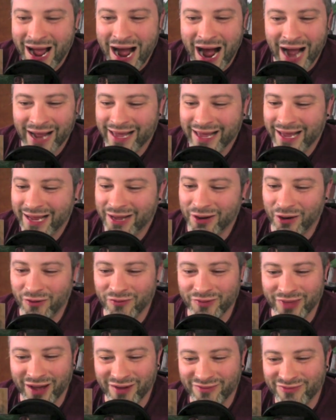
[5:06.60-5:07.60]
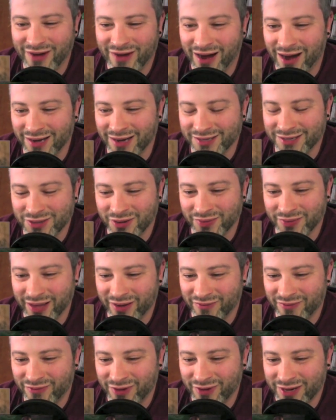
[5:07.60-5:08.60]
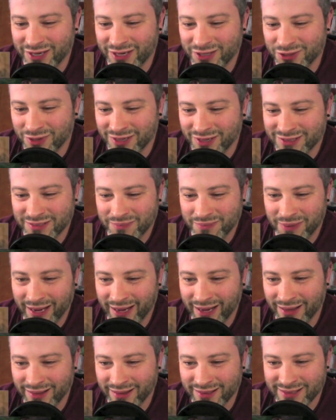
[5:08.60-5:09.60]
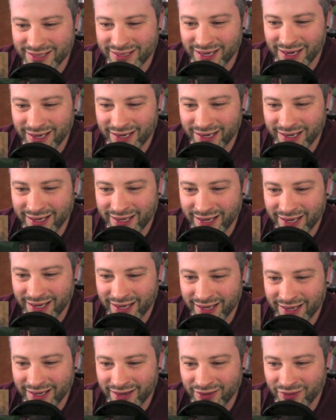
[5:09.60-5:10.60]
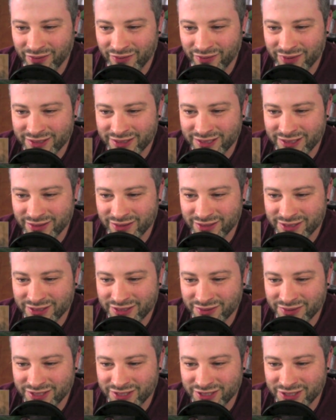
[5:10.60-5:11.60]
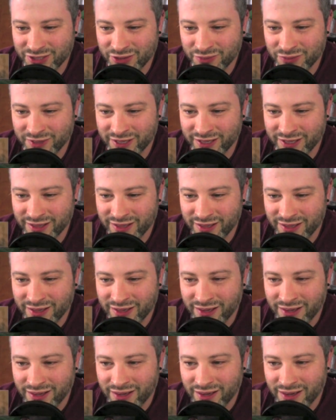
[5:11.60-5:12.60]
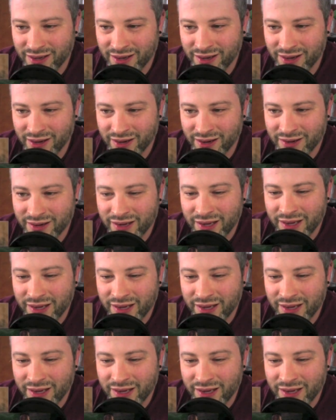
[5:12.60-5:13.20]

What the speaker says: I can't get over that font on that freaking Dresses by Ella sign. I can't get over it. It looks so stupid. Ugh.